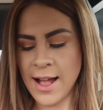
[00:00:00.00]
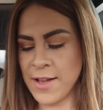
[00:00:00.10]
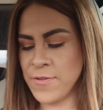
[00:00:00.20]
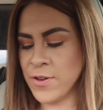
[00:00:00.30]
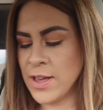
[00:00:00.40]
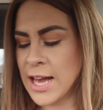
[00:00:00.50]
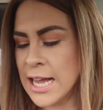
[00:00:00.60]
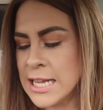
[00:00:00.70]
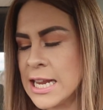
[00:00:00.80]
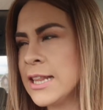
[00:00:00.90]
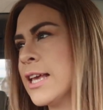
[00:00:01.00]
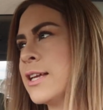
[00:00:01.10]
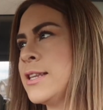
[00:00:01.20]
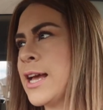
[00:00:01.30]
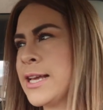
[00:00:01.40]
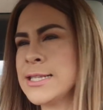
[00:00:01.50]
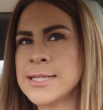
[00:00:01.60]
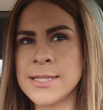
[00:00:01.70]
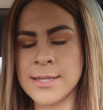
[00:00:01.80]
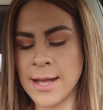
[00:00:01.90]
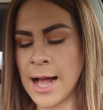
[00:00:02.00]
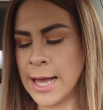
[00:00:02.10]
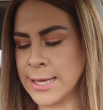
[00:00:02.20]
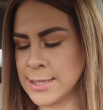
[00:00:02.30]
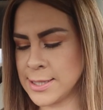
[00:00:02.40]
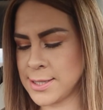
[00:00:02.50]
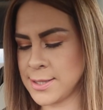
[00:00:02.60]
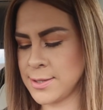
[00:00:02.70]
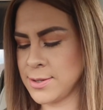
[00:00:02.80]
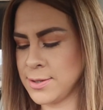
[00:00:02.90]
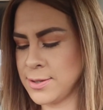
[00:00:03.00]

I feel like I needed like a nice ice